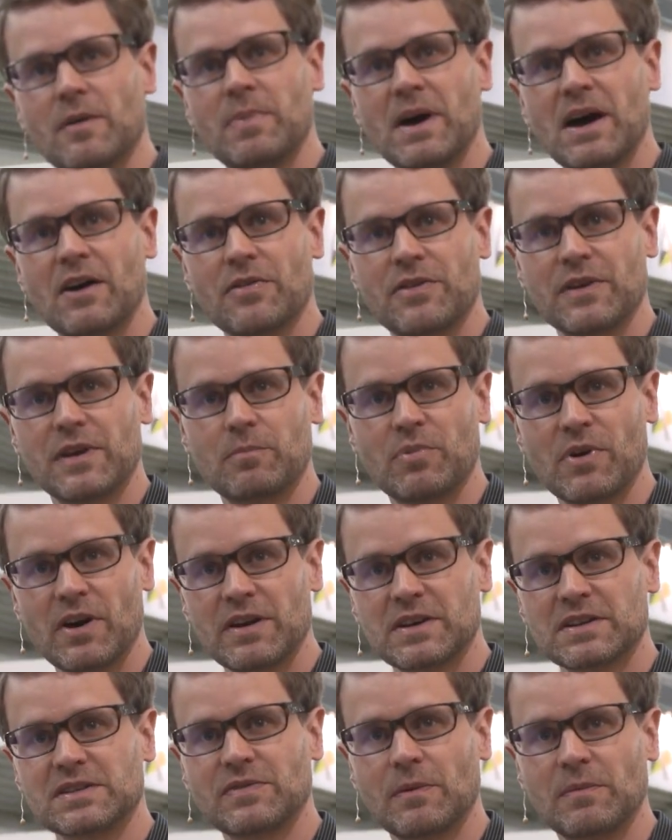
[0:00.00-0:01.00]
about the
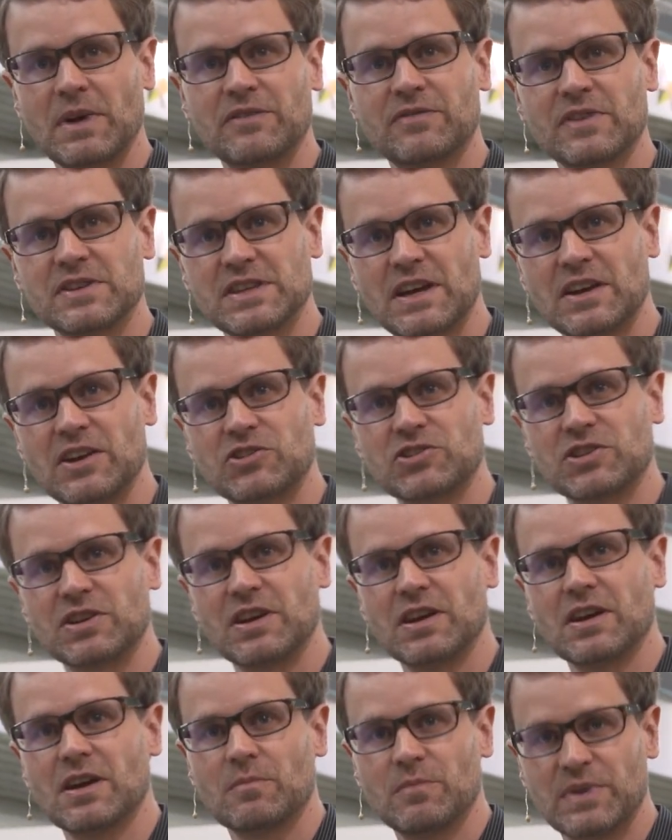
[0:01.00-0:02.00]
products from Enphase
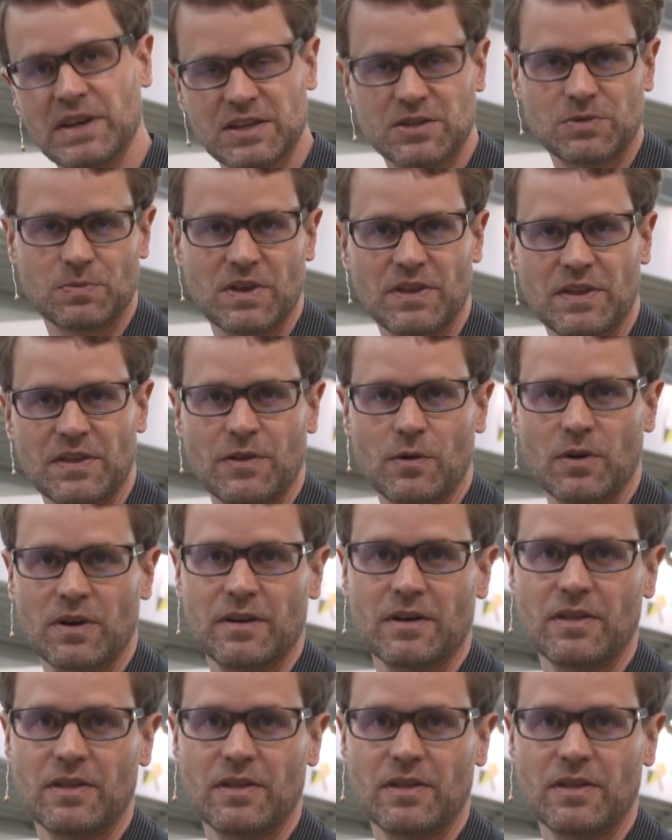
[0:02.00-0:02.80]
Energy, please visit the